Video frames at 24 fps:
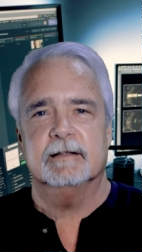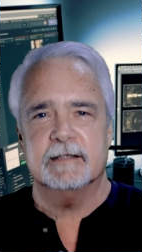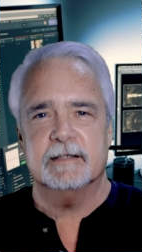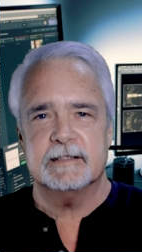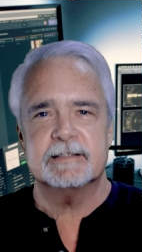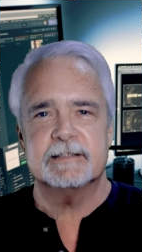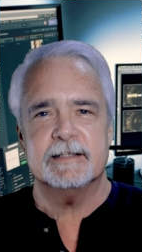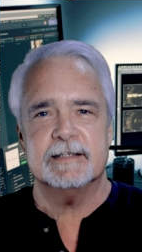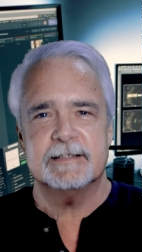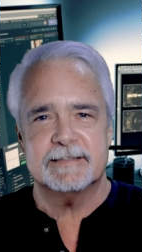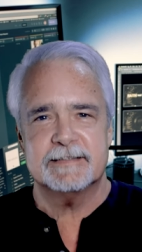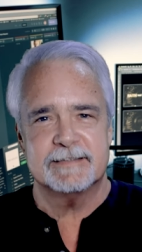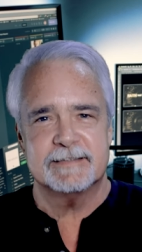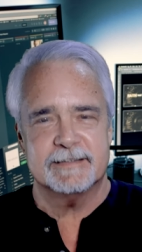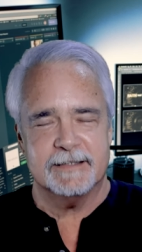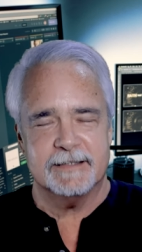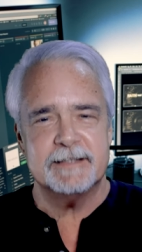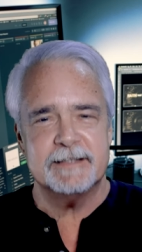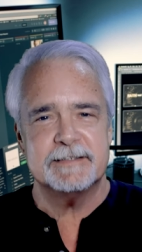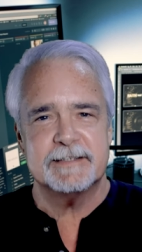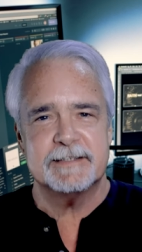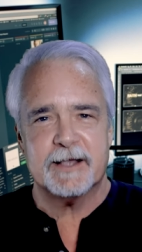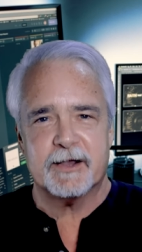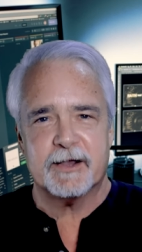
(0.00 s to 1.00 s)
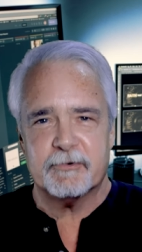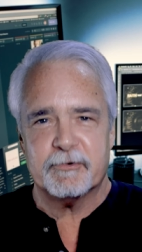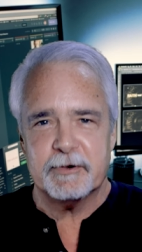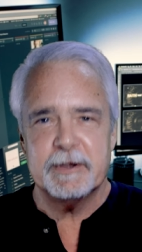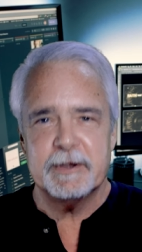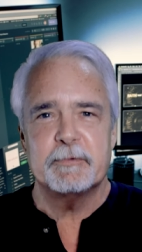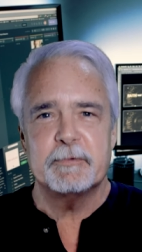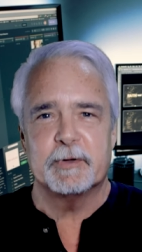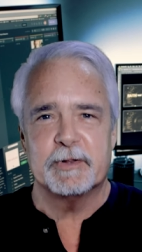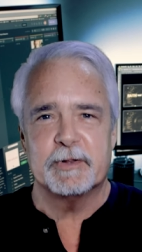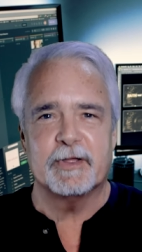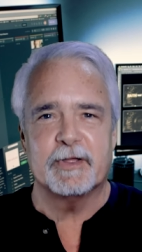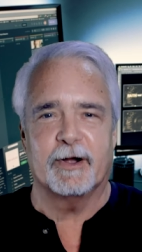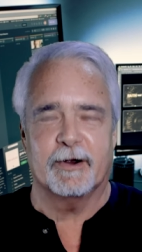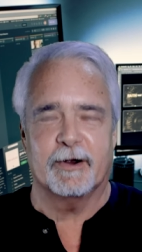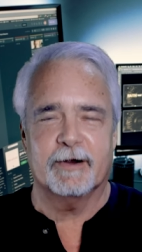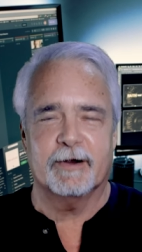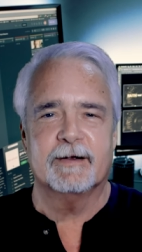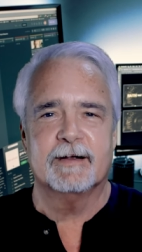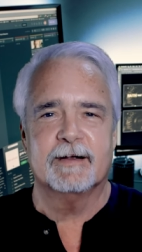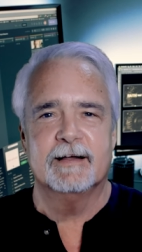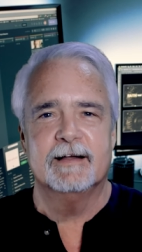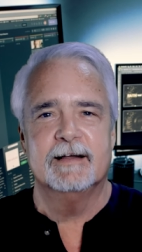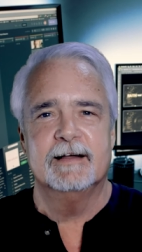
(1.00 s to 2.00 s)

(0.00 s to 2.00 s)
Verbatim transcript: Let's, let's, let's agree with her.